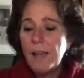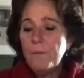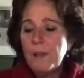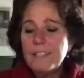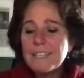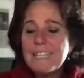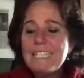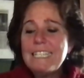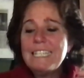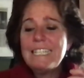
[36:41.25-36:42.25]
I, it's like
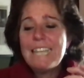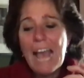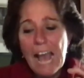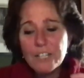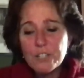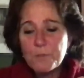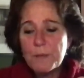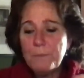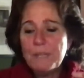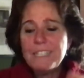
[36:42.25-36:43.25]

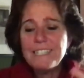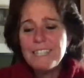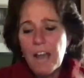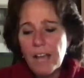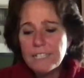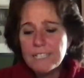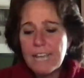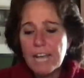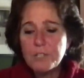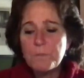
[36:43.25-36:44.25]
detachment, but it's not
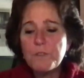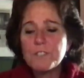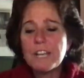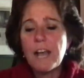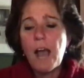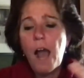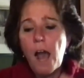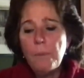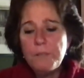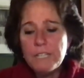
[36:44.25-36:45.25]
detached. There's a
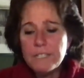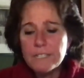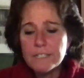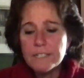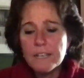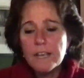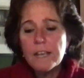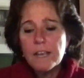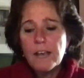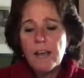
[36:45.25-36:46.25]
calmness
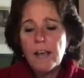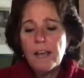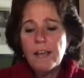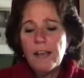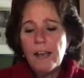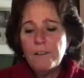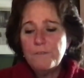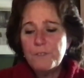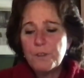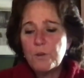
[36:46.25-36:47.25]

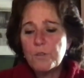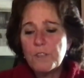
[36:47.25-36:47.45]
of the.